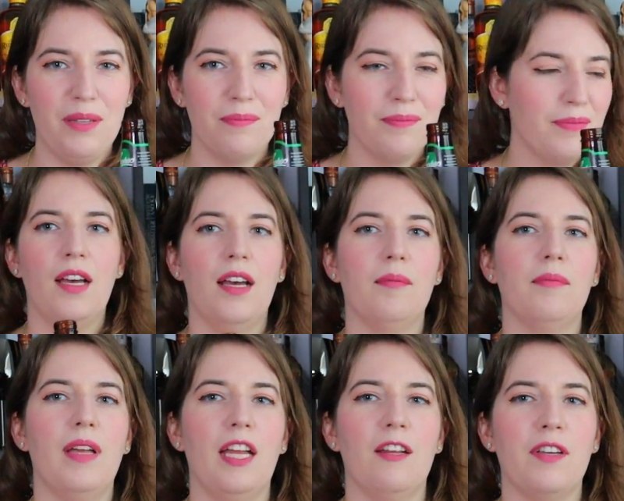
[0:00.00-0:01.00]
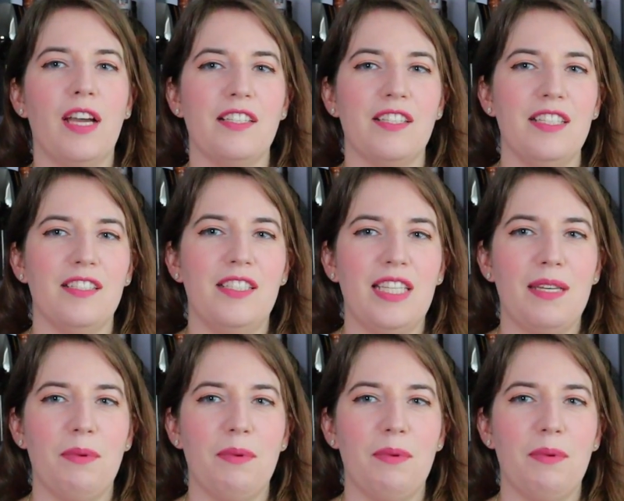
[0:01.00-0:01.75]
I don't know if you guys can see,